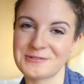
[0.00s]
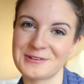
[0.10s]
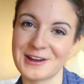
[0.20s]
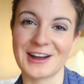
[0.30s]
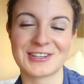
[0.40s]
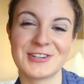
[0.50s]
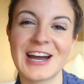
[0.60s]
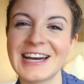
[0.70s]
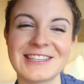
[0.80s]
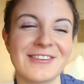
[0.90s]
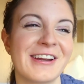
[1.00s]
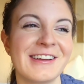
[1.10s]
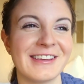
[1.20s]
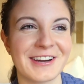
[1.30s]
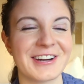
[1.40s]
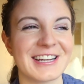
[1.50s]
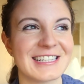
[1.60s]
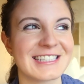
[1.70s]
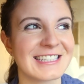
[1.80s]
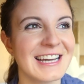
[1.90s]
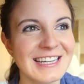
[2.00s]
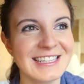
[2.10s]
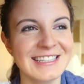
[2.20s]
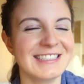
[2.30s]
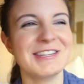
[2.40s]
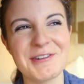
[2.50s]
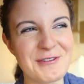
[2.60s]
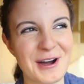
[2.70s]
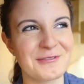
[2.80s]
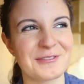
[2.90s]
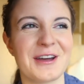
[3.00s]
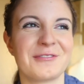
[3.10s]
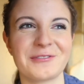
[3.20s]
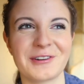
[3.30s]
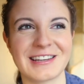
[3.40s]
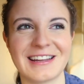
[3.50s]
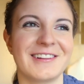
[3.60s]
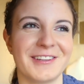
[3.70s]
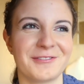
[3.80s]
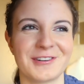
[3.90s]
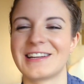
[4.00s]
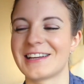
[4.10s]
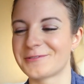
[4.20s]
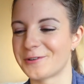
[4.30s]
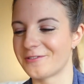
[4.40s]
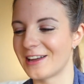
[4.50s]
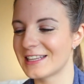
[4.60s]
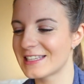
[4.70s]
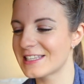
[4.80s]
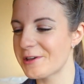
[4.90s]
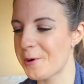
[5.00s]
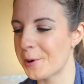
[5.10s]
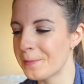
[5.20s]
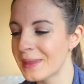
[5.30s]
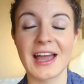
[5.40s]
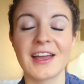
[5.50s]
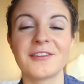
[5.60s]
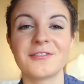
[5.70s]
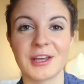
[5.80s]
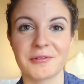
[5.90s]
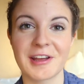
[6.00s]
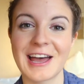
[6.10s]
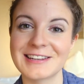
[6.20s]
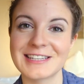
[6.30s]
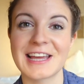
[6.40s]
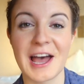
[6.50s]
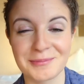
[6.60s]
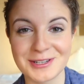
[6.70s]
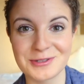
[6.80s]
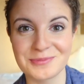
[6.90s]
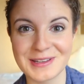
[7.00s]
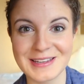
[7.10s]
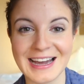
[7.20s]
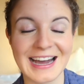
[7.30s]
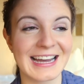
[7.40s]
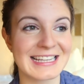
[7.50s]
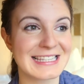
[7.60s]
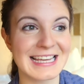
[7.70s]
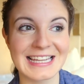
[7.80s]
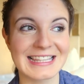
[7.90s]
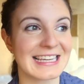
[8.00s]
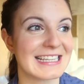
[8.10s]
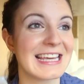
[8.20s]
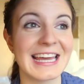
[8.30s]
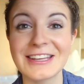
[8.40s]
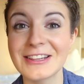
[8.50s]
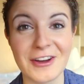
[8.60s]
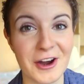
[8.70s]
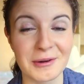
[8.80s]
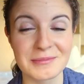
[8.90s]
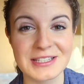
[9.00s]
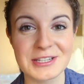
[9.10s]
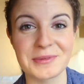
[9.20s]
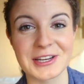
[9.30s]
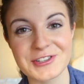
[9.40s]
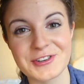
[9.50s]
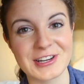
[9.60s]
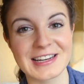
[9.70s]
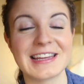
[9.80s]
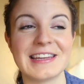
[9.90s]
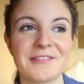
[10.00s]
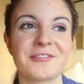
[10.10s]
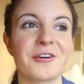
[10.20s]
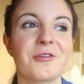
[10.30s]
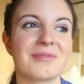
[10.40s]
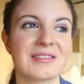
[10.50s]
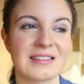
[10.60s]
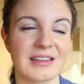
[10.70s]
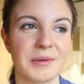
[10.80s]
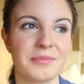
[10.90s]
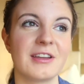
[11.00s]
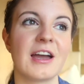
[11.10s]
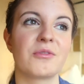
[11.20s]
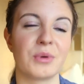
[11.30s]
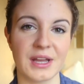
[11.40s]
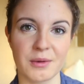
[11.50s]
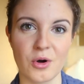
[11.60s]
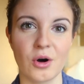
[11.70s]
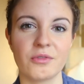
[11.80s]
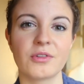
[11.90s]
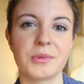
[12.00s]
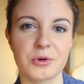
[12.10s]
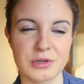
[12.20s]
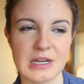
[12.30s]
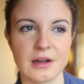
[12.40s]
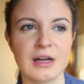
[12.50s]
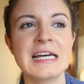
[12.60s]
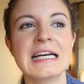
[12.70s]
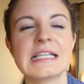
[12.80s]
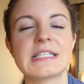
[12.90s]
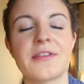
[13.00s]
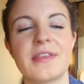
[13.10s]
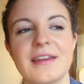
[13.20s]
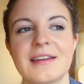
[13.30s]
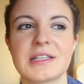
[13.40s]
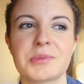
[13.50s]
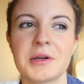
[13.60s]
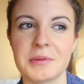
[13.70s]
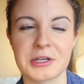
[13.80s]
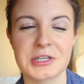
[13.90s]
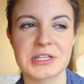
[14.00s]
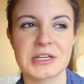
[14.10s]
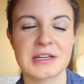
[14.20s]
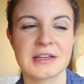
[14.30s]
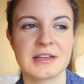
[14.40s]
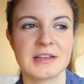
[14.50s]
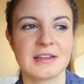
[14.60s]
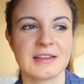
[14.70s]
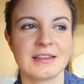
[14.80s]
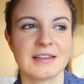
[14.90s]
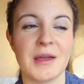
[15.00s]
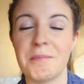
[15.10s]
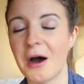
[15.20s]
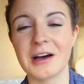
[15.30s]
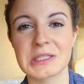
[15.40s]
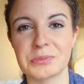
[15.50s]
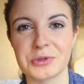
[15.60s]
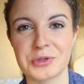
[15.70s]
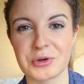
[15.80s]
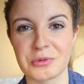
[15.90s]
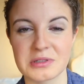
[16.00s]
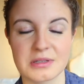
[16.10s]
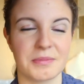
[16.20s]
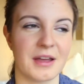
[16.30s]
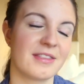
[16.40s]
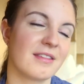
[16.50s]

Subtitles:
Oh my gosh, you guys are hilarious. No, I wouldn't have to work the galley for the next 4 flights. So I have never had that happen to me. I set like 10 alarms to make sure that I never oversleep. We get a wake-up call from the hotel, so I think it's pretty much impossible to oversleep.